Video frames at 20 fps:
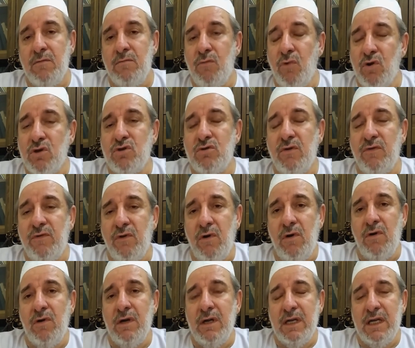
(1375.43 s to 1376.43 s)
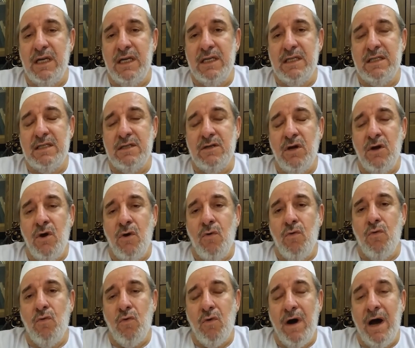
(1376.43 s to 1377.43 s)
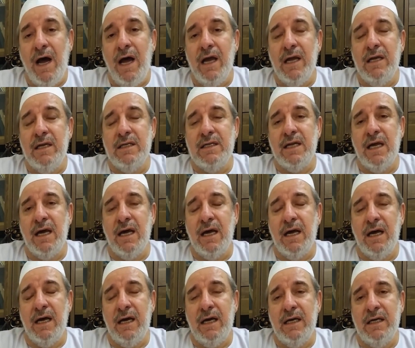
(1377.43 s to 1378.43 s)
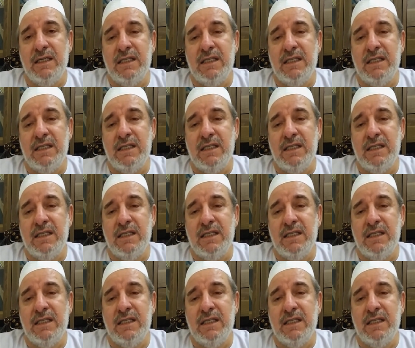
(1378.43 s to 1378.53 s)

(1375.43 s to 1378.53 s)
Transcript: Most of all is why the